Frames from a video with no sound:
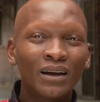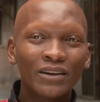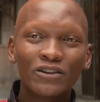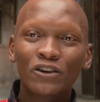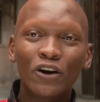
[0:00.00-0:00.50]

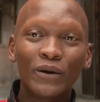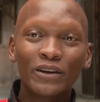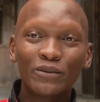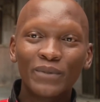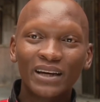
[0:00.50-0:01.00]
And you go
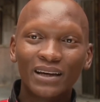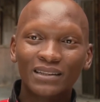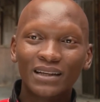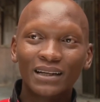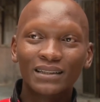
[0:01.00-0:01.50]
and you make a
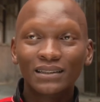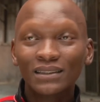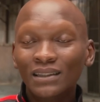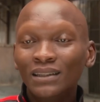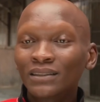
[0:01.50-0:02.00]
debt, and
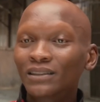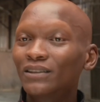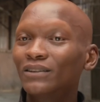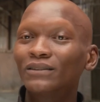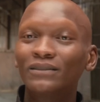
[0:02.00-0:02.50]
you
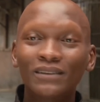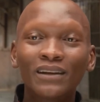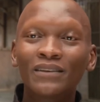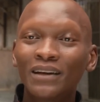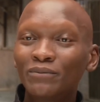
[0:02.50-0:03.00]
know,
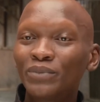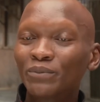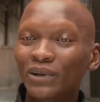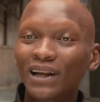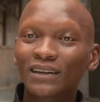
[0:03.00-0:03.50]
then
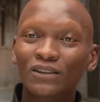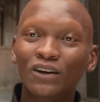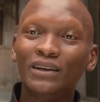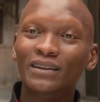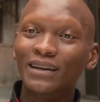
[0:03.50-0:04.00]
people like
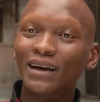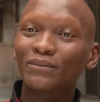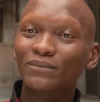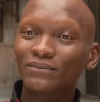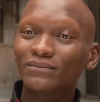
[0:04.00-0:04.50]
Dog and
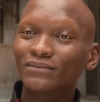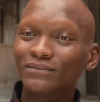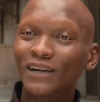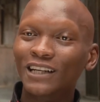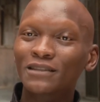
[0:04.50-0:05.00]
them
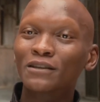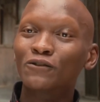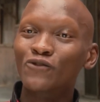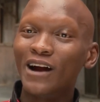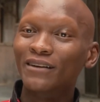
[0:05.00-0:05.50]
are
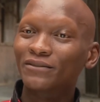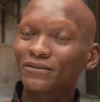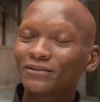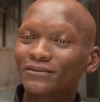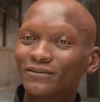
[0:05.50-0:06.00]
still
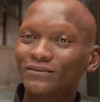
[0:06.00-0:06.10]
rife.